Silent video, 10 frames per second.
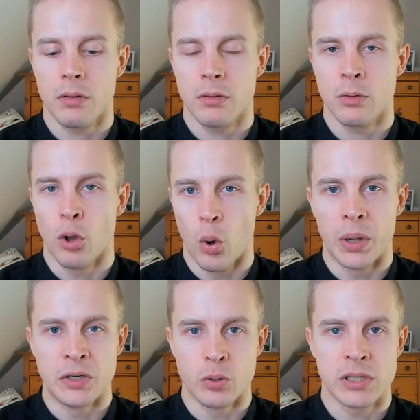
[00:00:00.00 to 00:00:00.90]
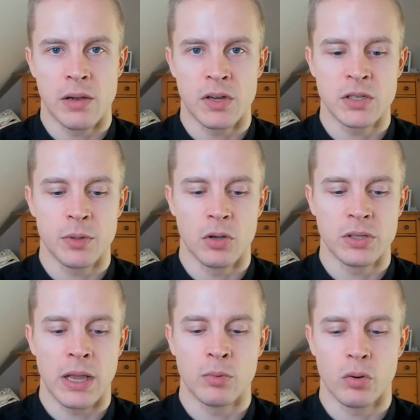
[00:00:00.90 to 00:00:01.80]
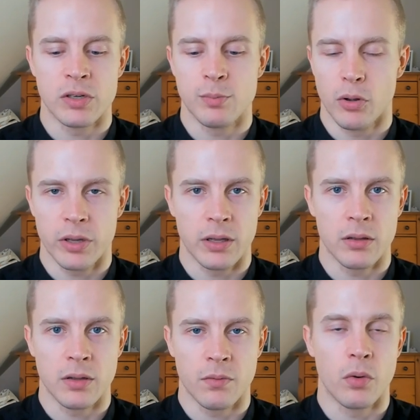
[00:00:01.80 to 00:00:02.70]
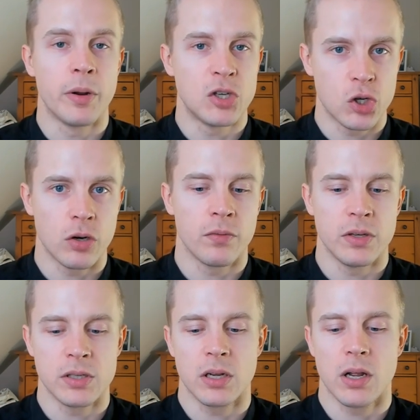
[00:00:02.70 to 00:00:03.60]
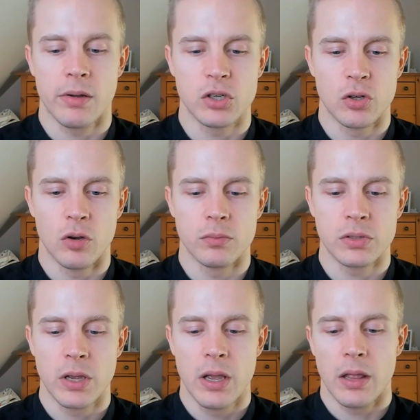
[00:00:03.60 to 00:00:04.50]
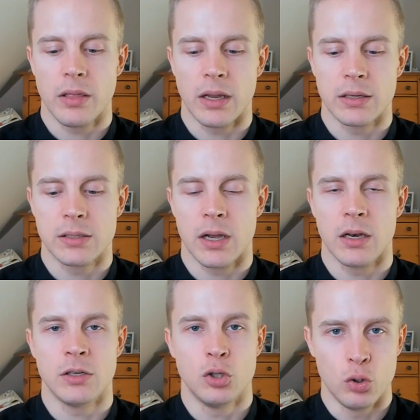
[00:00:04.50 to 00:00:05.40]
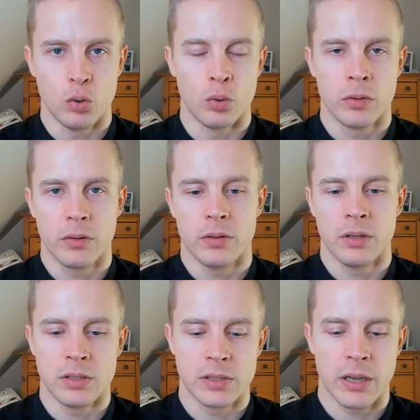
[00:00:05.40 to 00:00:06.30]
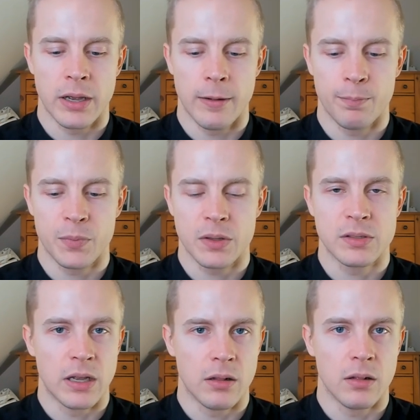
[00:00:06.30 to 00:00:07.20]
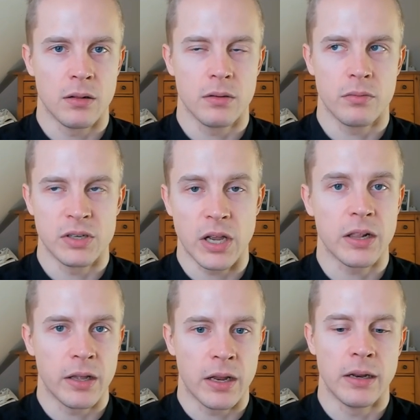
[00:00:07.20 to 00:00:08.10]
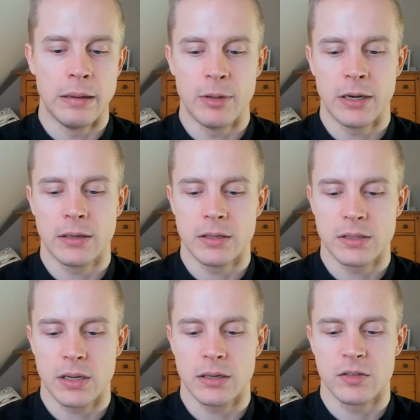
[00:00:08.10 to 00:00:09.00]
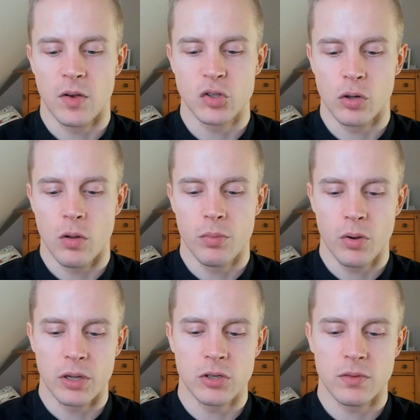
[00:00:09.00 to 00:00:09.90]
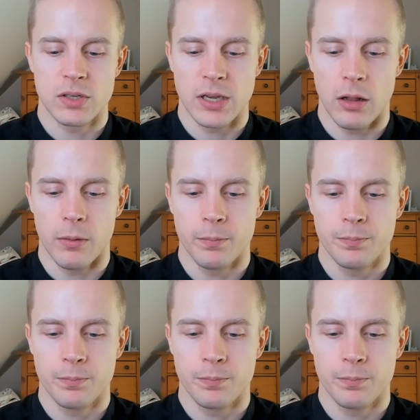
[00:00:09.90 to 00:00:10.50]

go into autophagy because the mTOR is blocking the formation of these autophagosomes that uh, do these um, cell recycling and eliminate these uh, dysfunctional components of the cell